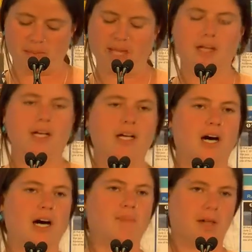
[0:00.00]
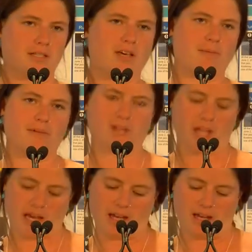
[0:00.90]
But I'll skip over
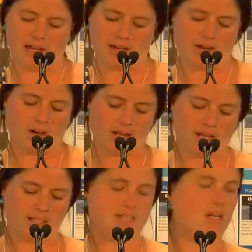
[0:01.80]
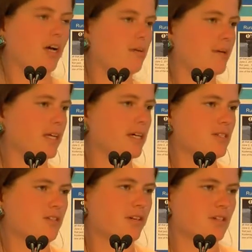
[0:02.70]
that and I'll get into talking about the
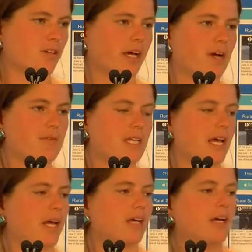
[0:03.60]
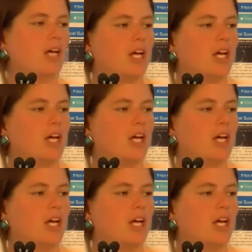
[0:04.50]
history. So like I was saying,